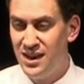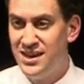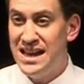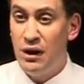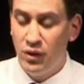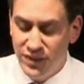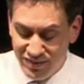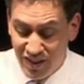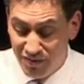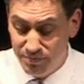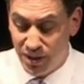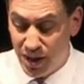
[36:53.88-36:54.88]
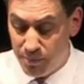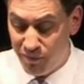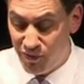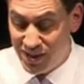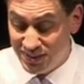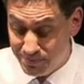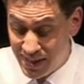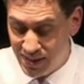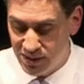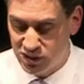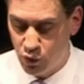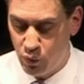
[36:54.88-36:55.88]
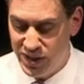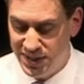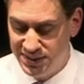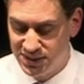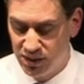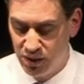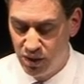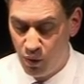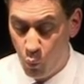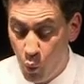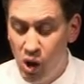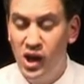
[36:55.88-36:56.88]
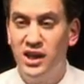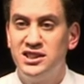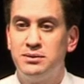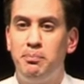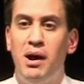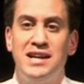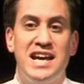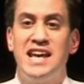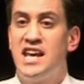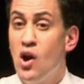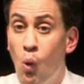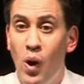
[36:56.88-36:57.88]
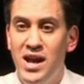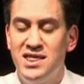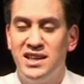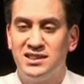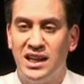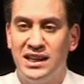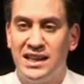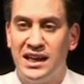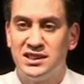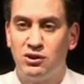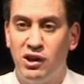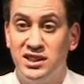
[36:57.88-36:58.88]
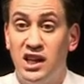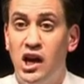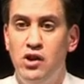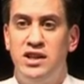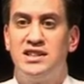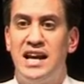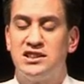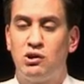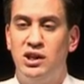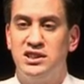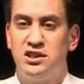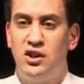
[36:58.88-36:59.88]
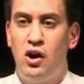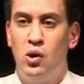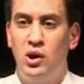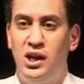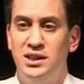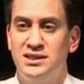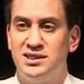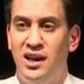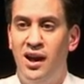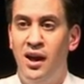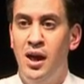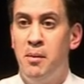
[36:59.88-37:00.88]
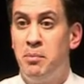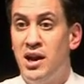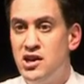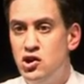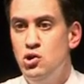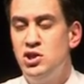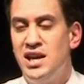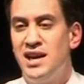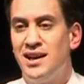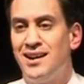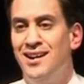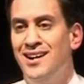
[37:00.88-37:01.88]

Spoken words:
Now, this government, I'm afraid, is making the squeeze worse by taking away things like tax credits. I don't think tax credits are the whole answer, but I do think